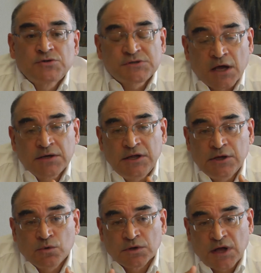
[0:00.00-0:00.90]
most
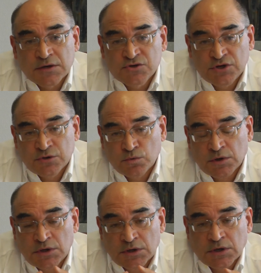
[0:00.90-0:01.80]
unequal country in the
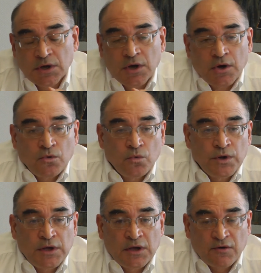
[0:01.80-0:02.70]
world.
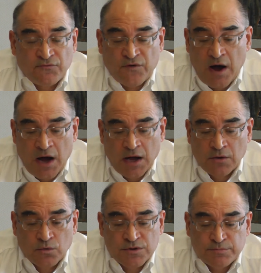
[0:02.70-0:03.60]
We
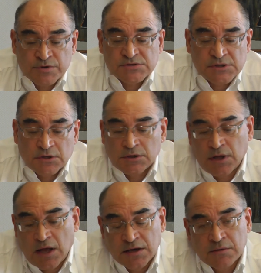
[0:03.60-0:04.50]
vie with
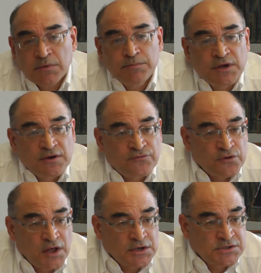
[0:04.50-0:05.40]
Brazil and Namibia
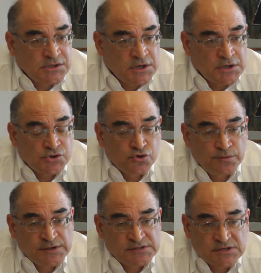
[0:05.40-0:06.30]
for that
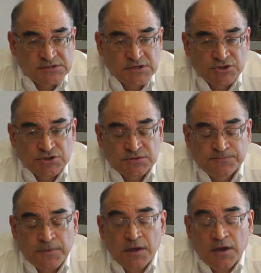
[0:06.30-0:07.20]
dubious
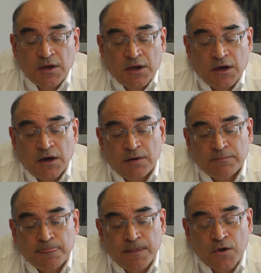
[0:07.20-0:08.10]
distinction.
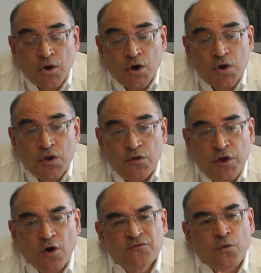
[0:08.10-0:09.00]

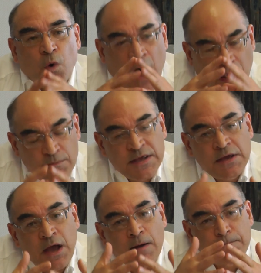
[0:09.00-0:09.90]
The
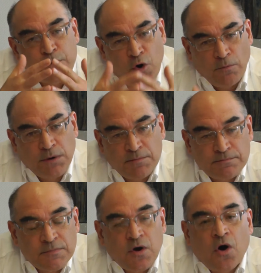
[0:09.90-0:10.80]
overwhelming
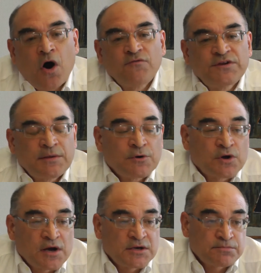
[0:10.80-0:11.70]
problem of the
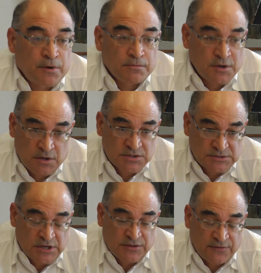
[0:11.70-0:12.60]
democratic
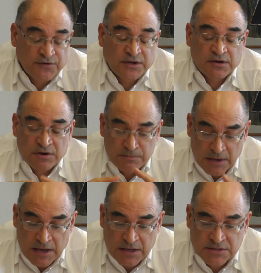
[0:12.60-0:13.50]
South Africa
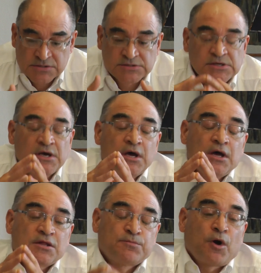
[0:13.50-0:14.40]
remains
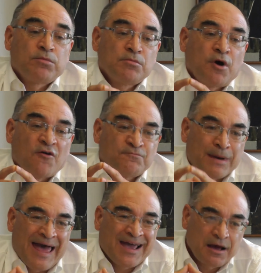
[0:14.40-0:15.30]
the problem
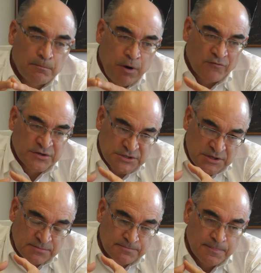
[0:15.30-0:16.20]
of black
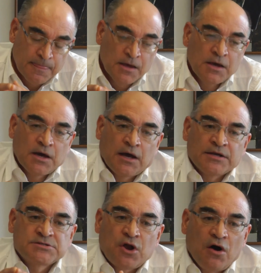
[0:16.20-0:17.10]
poverty.
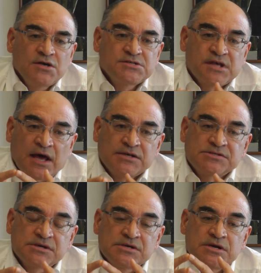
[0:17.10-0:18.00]
And as long as
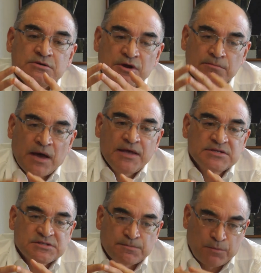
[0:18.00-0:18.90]
that
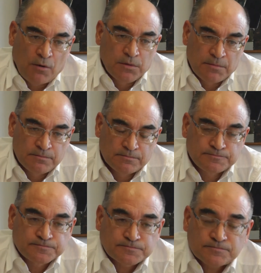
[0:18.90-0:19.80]
remains the
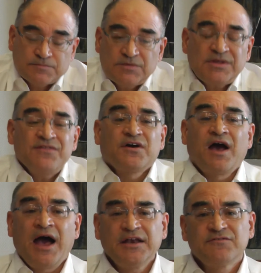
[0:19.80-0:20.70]
problem,
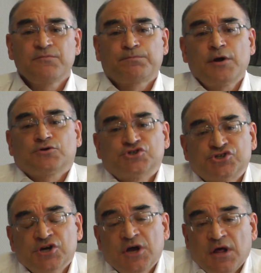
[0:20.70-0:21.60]
the kind of
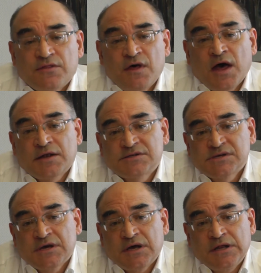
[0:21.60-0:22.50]
approach
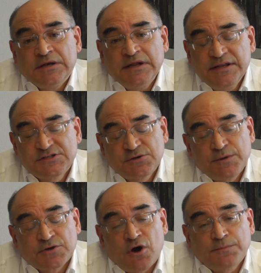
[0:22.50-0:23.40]
that needs
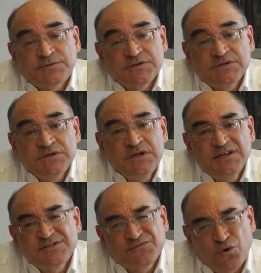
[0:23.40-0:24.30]
to be adopted
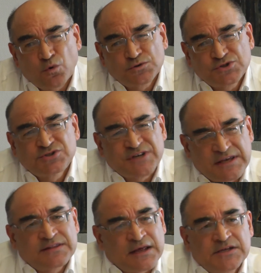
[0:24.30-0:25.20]
needs, of course, to
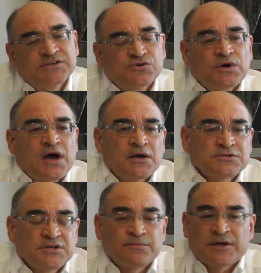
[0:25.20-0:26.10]
take that into
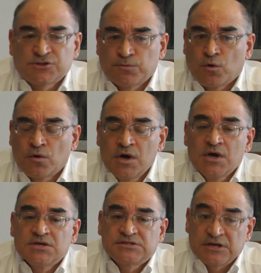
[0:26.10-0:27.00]
account in a much more
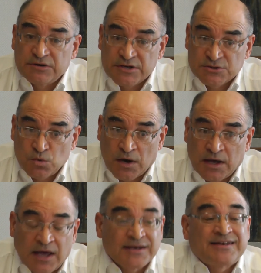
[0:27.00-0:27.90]
serious
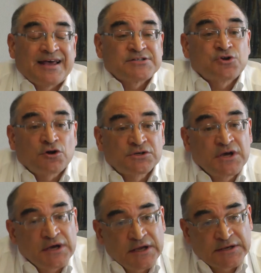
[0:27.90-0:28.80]
way, and it has
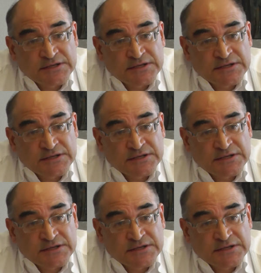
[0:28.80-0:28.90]
not